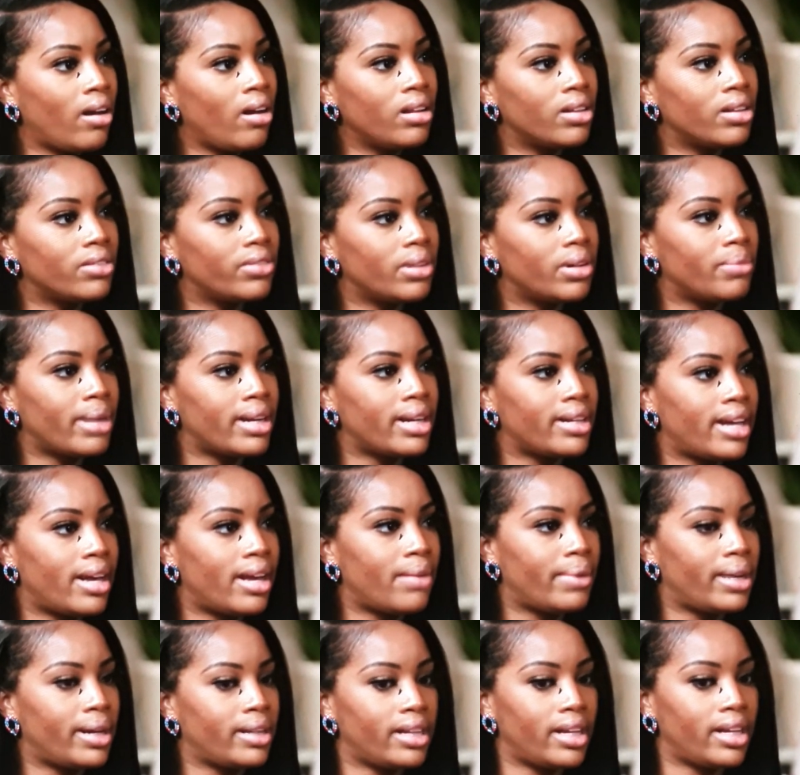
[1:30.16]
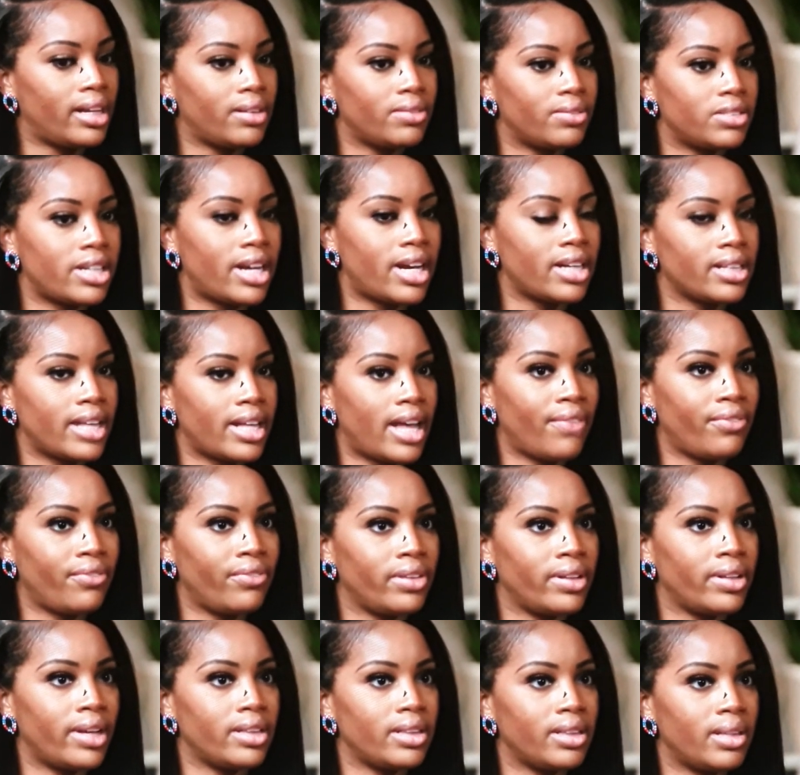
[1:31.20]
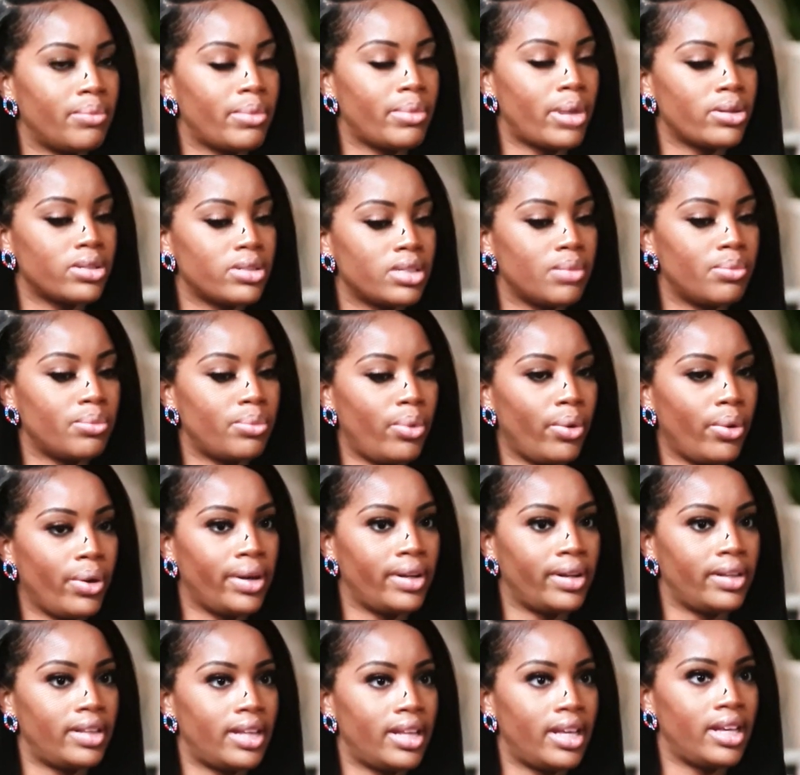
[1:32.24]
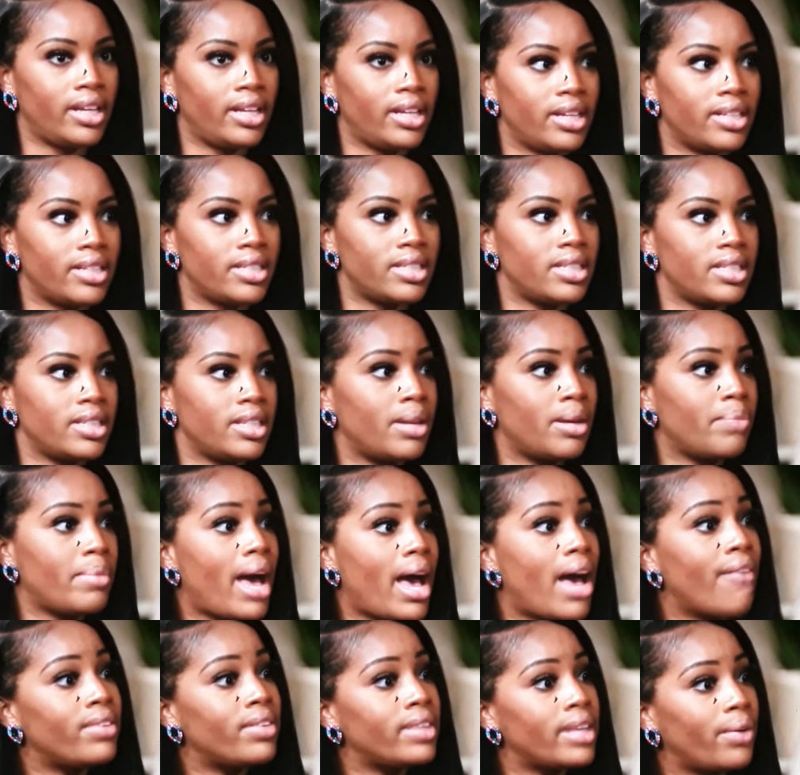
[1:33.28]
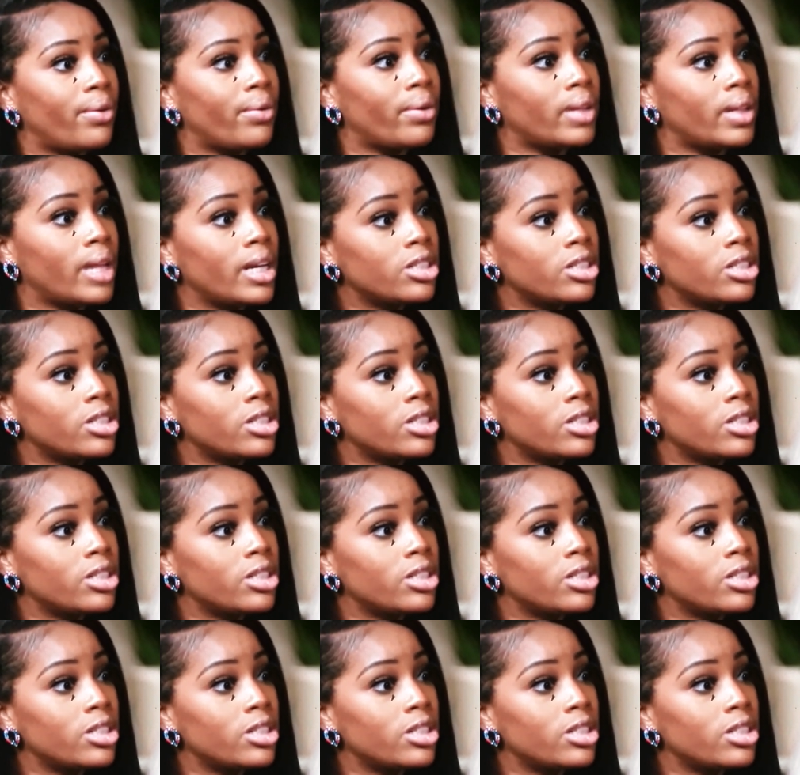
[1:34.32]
at all of what my dad may think of Shaq. I feel like the most important thing is them having that